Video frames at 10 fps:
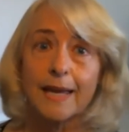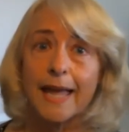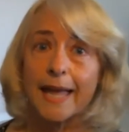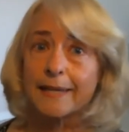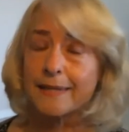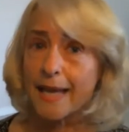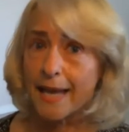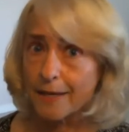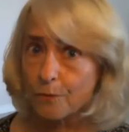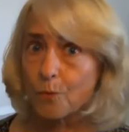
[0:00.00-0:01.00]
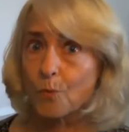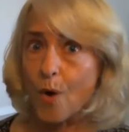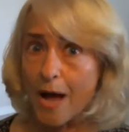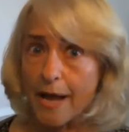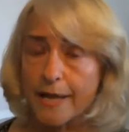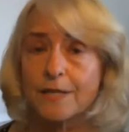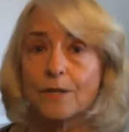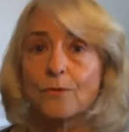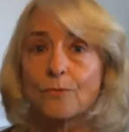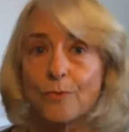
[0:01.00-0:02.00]
And they had
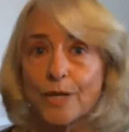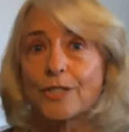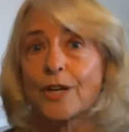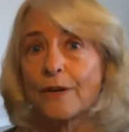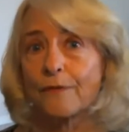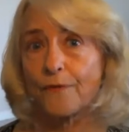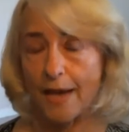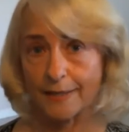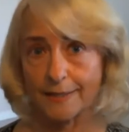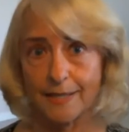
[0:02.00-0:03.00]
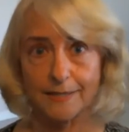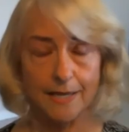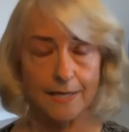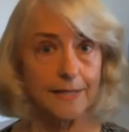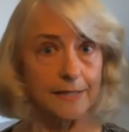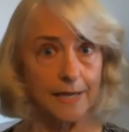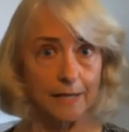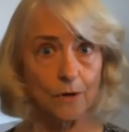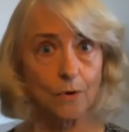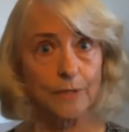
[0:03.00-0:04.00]
wide-reaching effects, as I said,
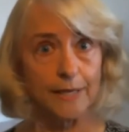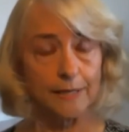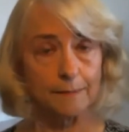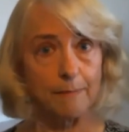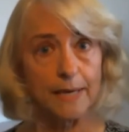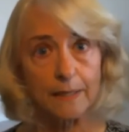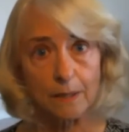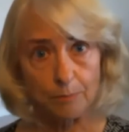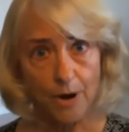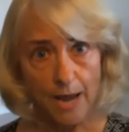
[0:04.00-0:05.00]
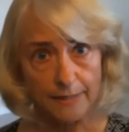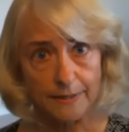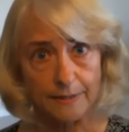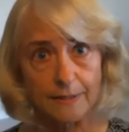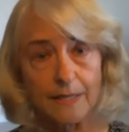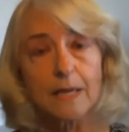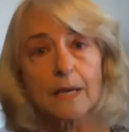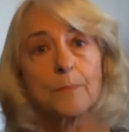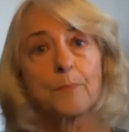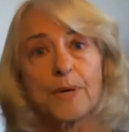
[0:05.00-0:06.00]
not only in medical practice,
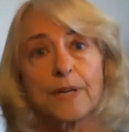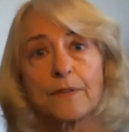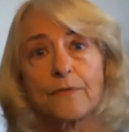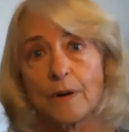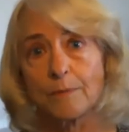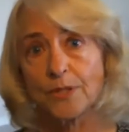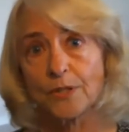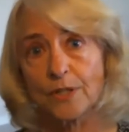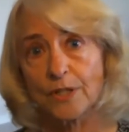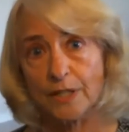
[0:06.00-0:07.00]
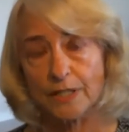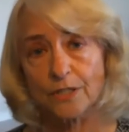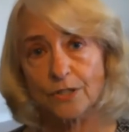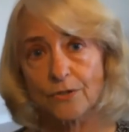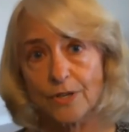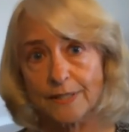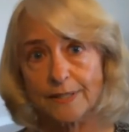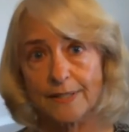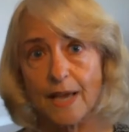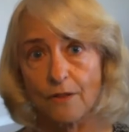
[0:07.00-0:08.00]
but in the pharmaceutical industry
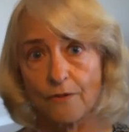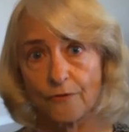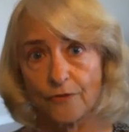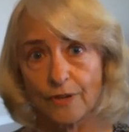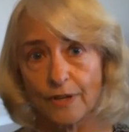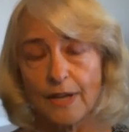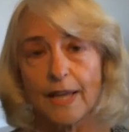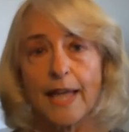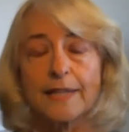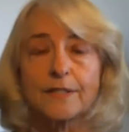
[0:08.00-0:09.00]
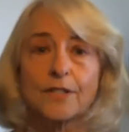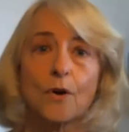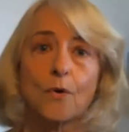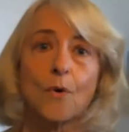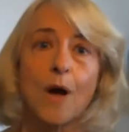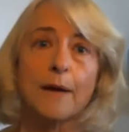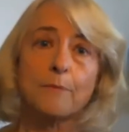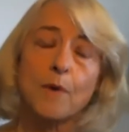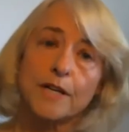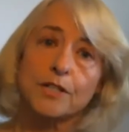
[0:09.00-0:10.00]
itself. And so I
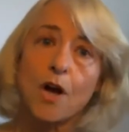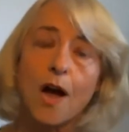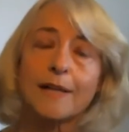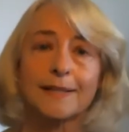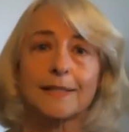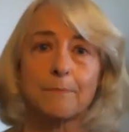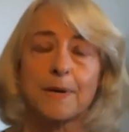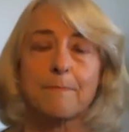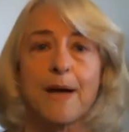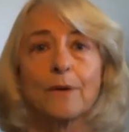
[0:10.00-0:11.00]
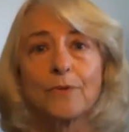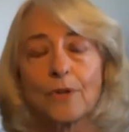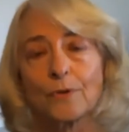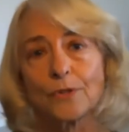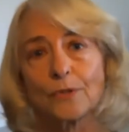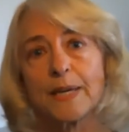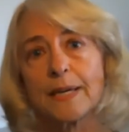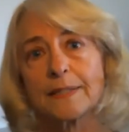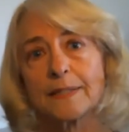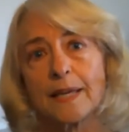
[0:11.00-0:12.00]
want to talk a little bit about those,
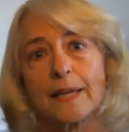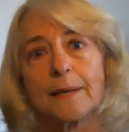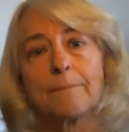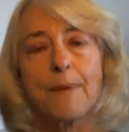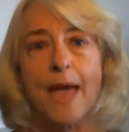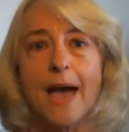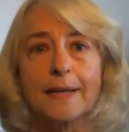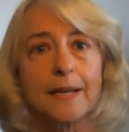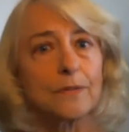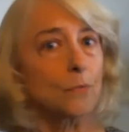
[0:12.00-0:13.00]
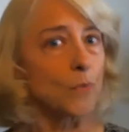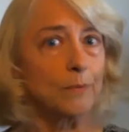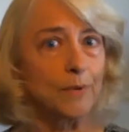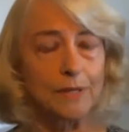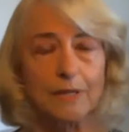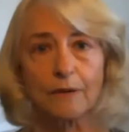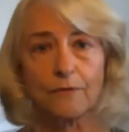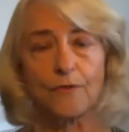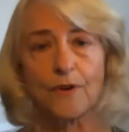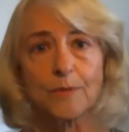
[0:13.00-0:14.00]
because they impact on the way we think of
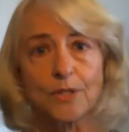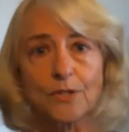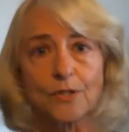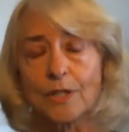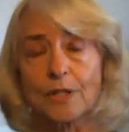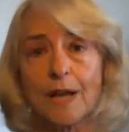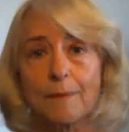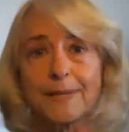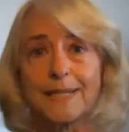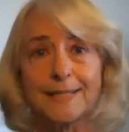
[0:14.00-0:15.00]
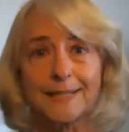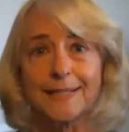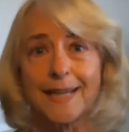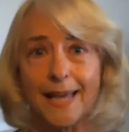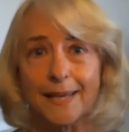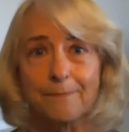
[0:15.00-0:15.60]
pharmaceutical companies today.